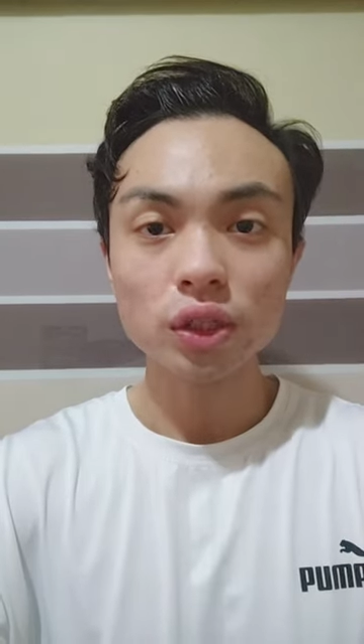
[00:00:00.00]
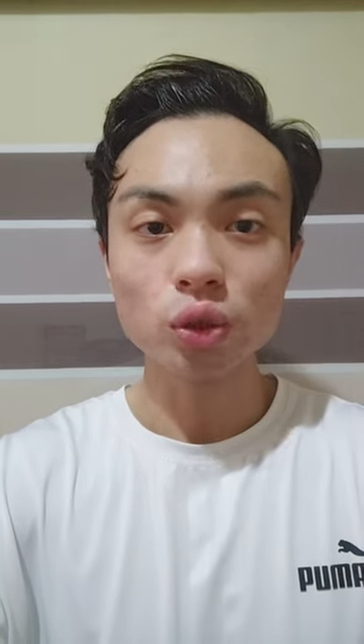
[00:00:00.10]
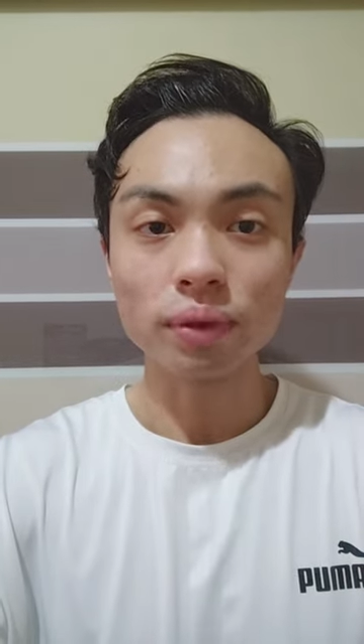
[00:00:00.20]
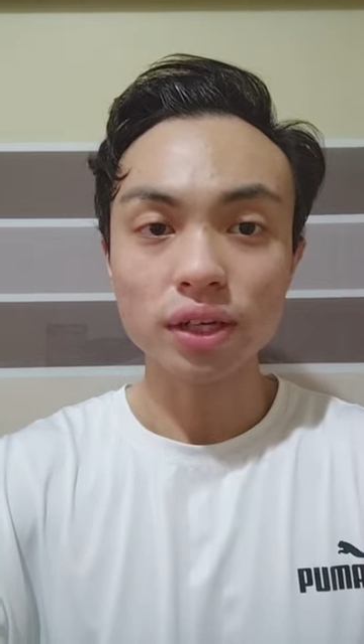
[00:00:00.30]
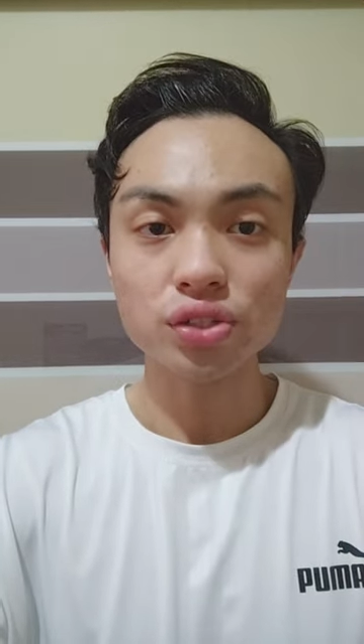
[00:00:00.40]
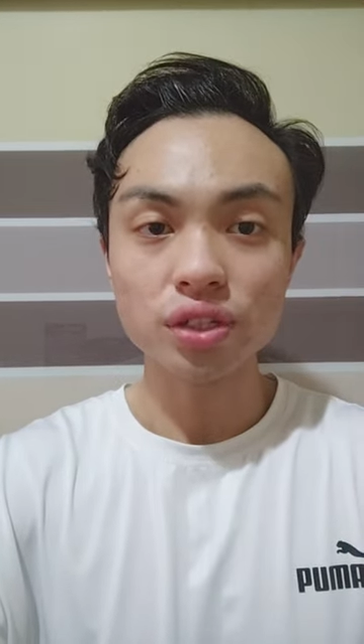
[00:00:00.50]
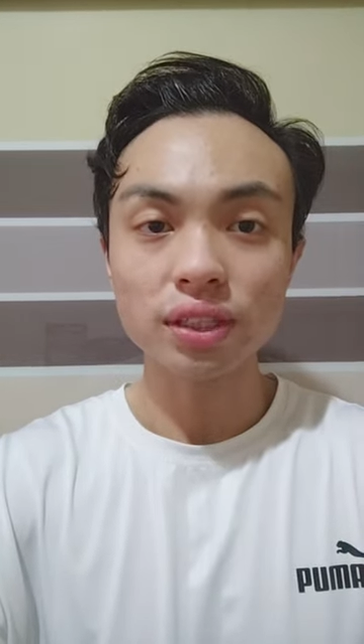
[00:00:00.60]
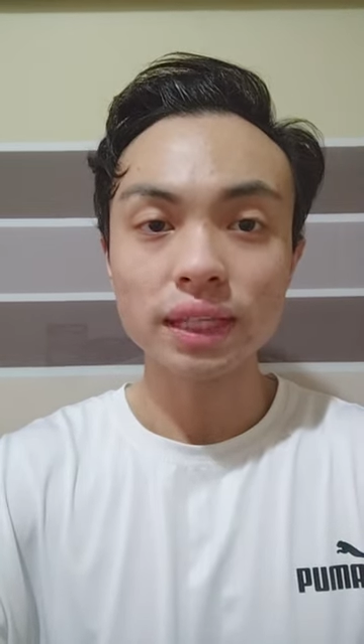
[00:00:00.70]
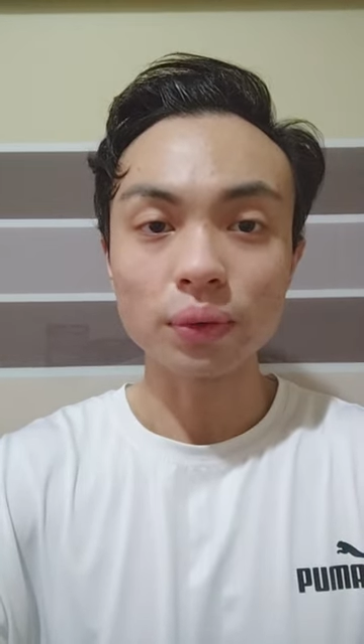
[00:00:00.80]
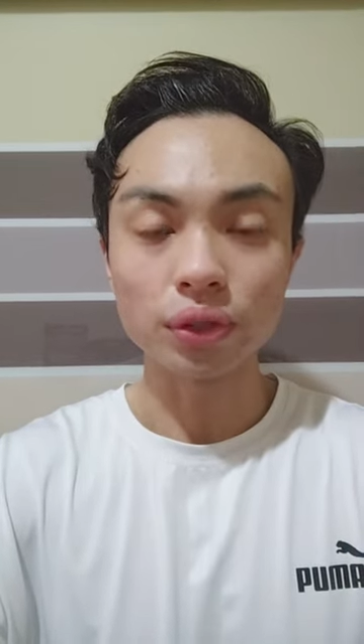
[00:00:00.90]
to make
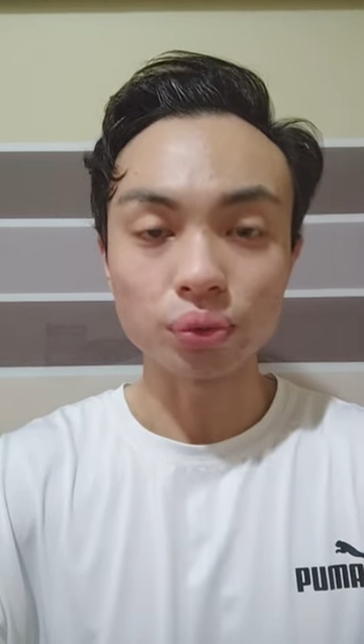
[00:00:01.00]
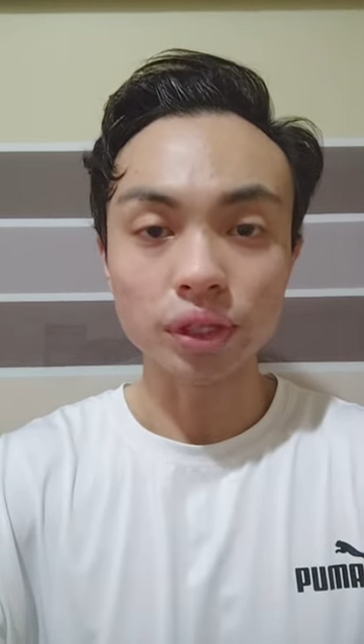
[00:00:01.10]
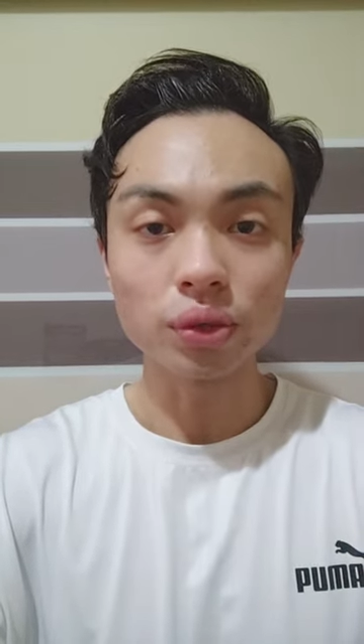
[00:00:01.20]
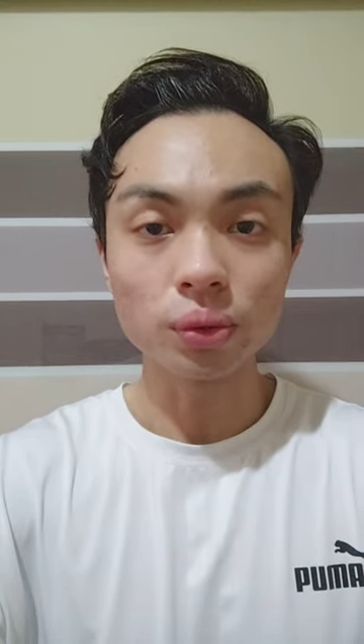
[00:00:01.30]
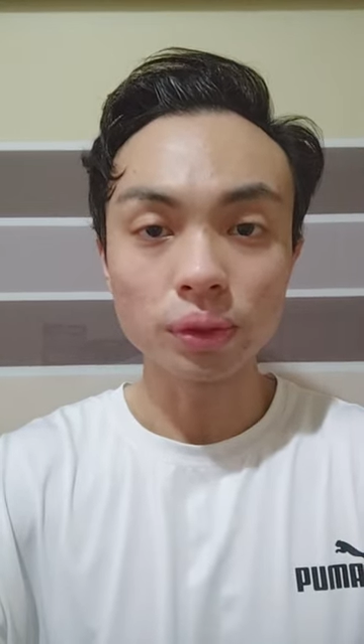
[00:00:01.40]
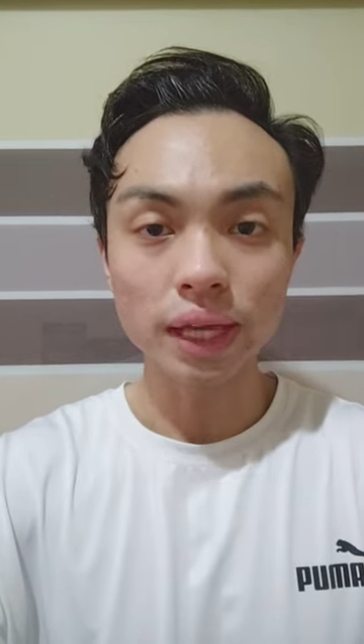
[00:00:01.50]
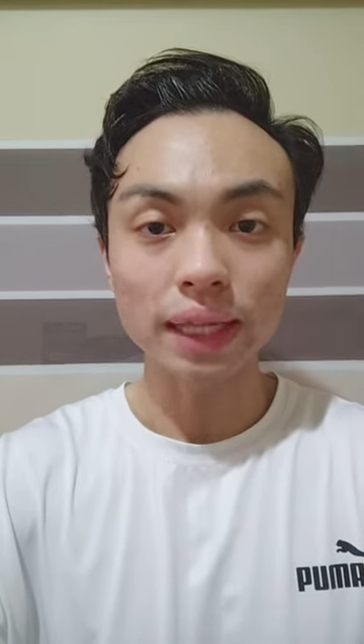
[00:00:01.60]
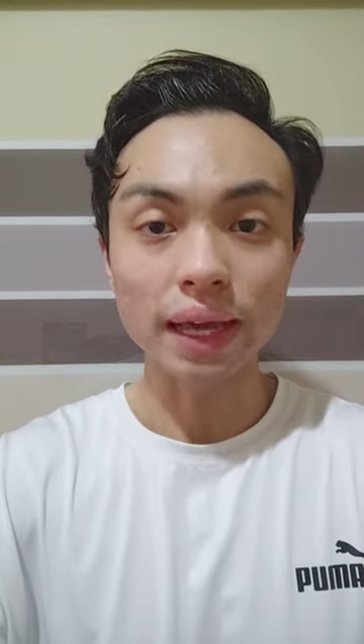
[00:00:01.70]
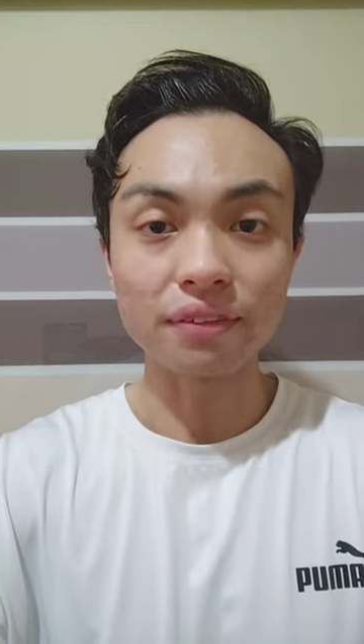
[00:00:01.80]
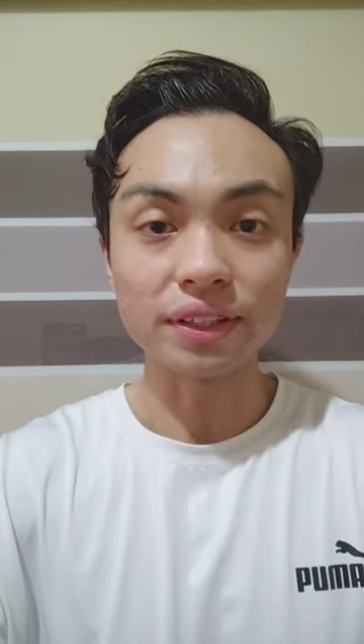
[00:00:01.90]
sure they were doing good
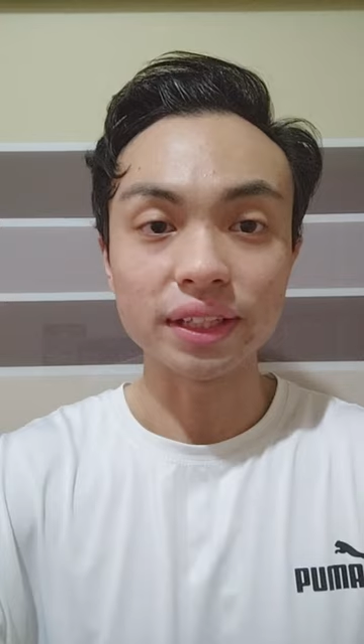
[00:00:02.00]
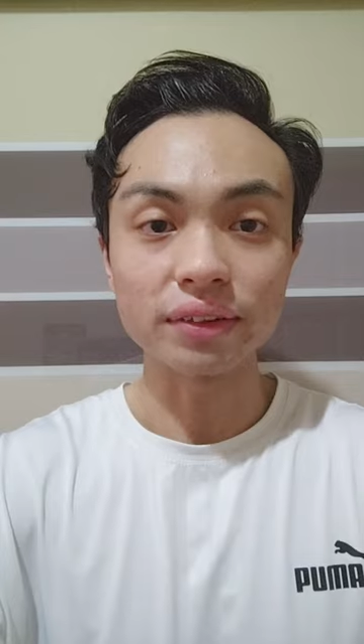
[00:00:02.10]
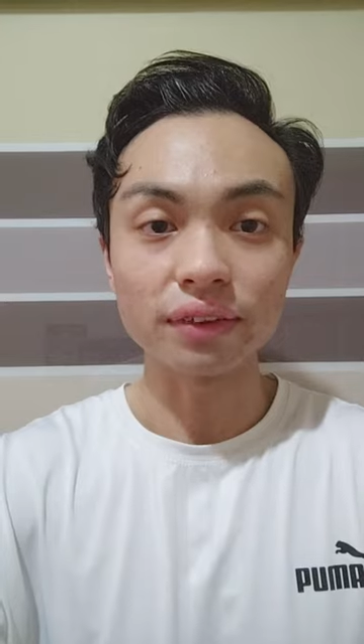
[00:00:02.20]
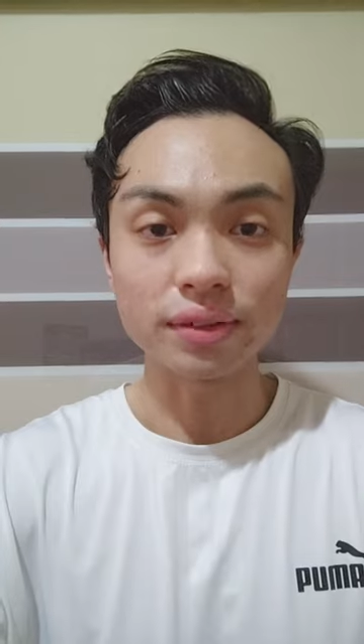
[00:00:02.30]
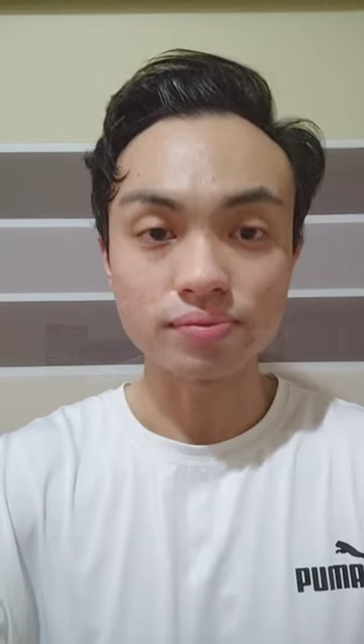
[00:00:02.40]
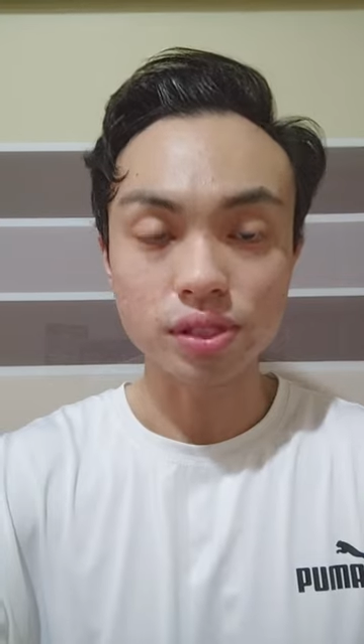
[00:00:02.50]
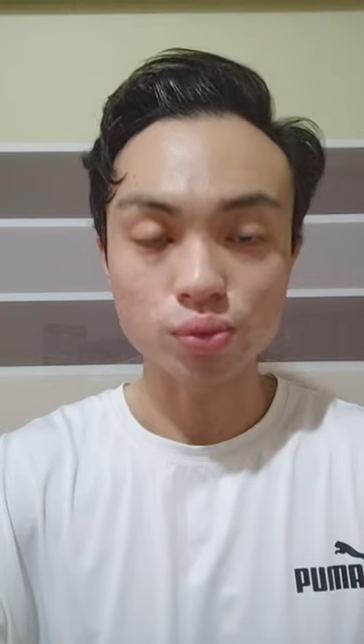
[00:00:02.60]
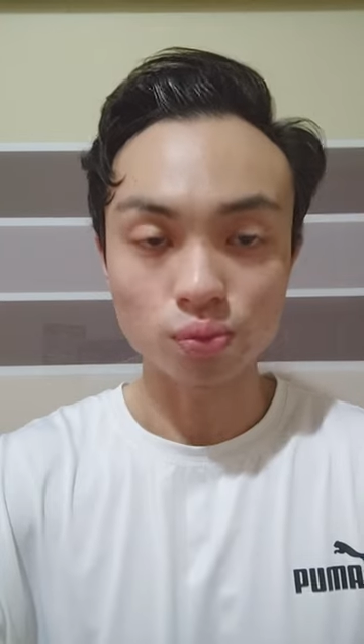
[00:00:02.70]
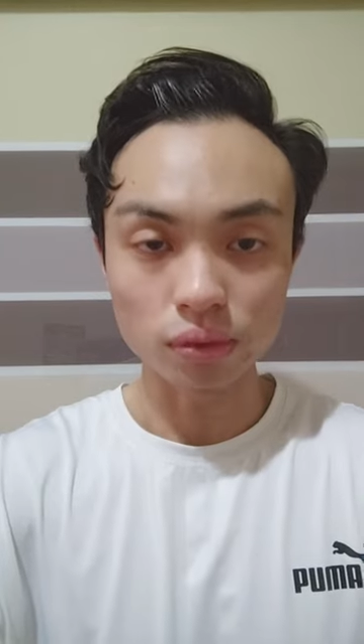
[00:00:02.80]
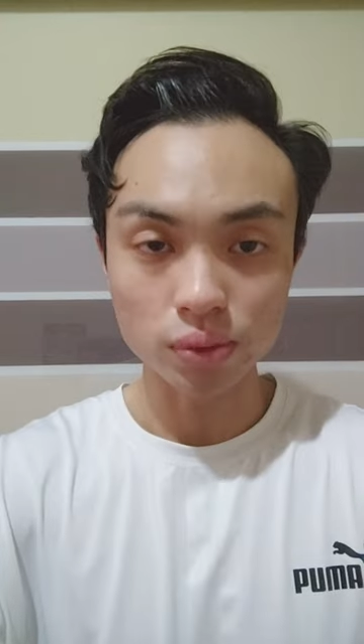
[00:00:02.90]
and everything
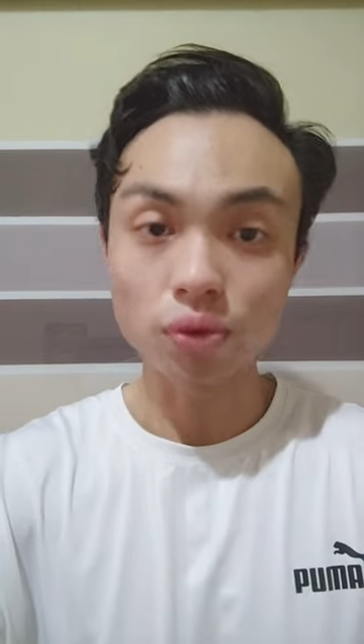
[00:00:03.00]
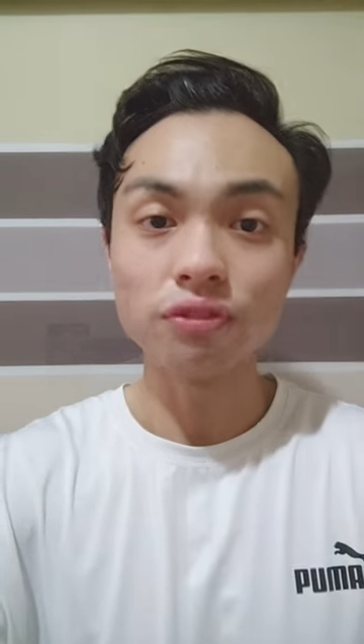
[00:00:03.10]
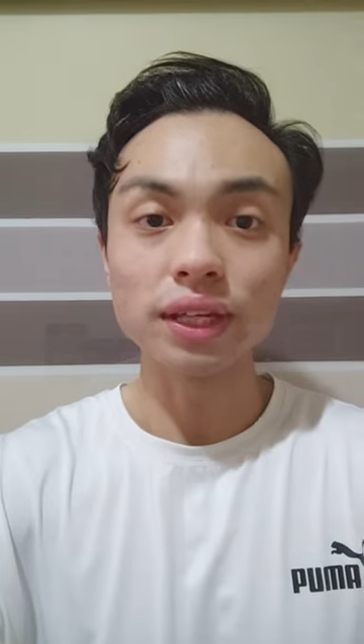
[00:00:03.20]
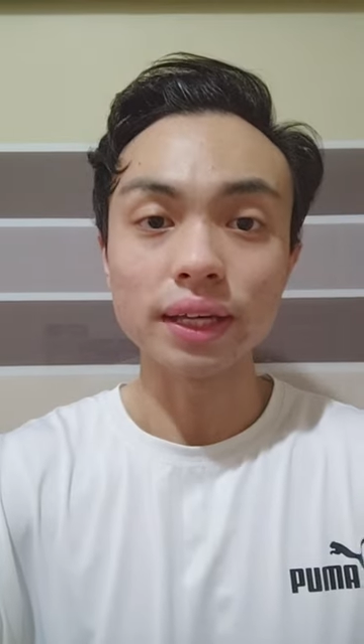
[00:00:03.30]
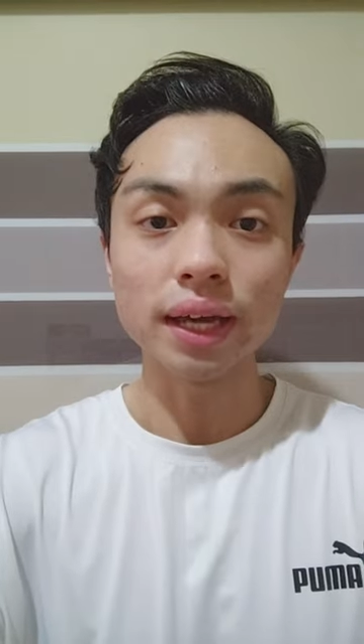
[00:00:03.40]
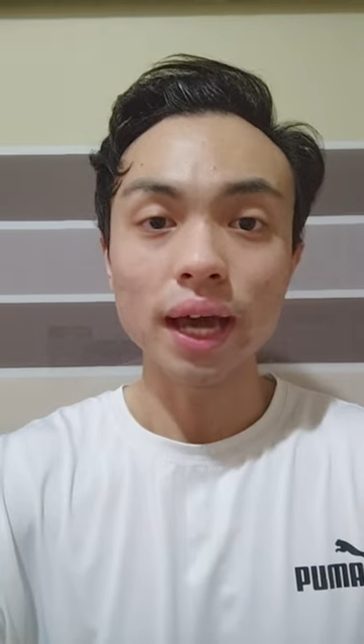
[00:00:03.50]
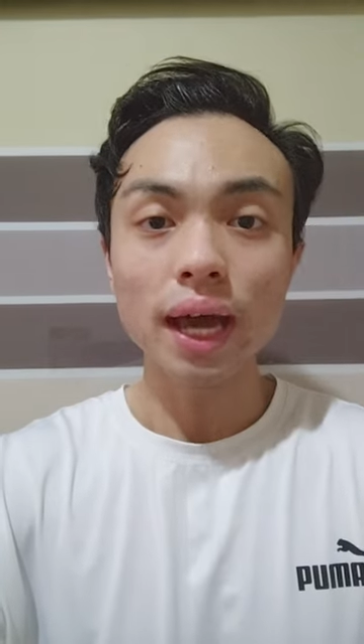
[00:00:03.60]
runs smoothly.